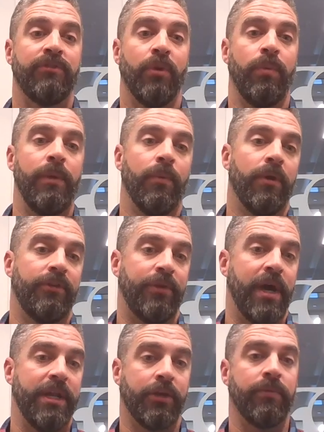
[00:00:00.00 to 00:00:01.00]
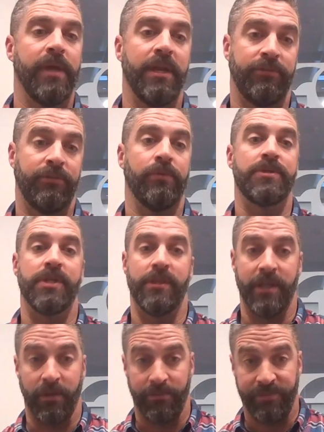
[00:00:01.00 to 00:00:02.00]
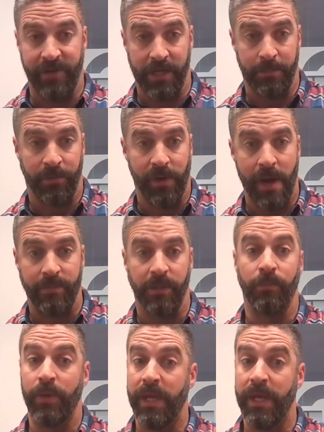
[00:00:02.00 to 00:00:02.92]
So we weren't trying to create a solution and then go find a problem.